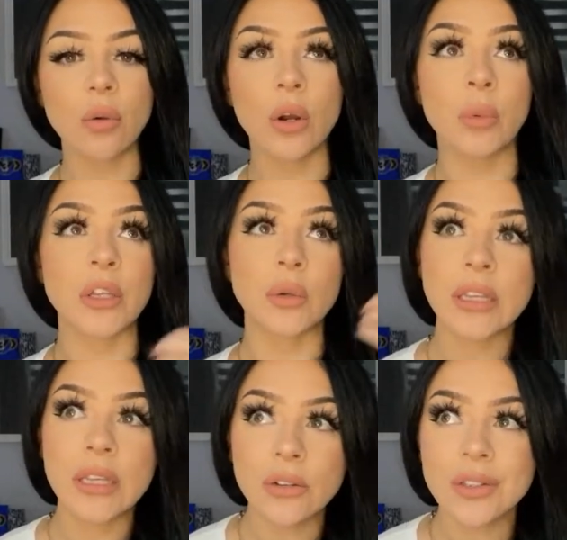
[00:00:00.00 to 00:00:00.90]
or when you
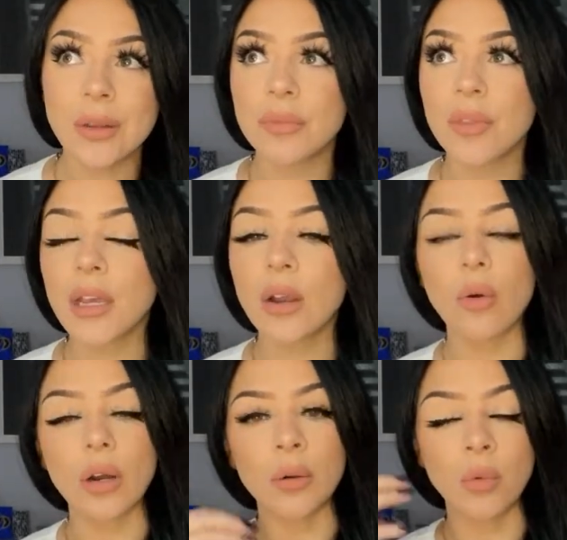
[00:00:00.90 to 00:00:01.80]
hear something,
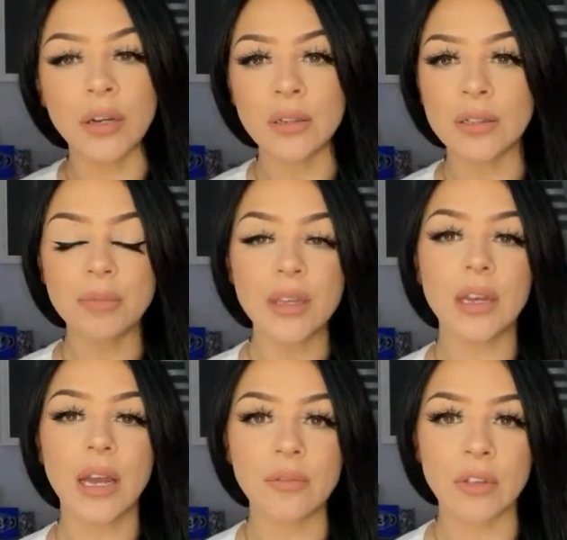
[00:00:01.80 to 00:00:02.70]
or when something
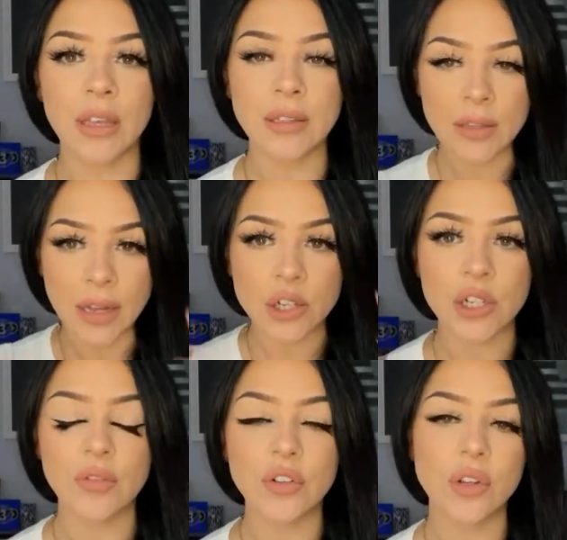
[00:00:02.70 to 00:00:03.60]
kind of gets that
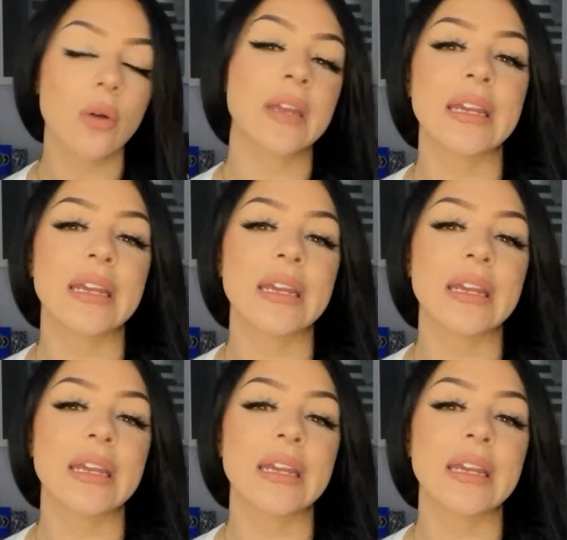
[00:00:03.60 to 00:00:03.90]
shivers going,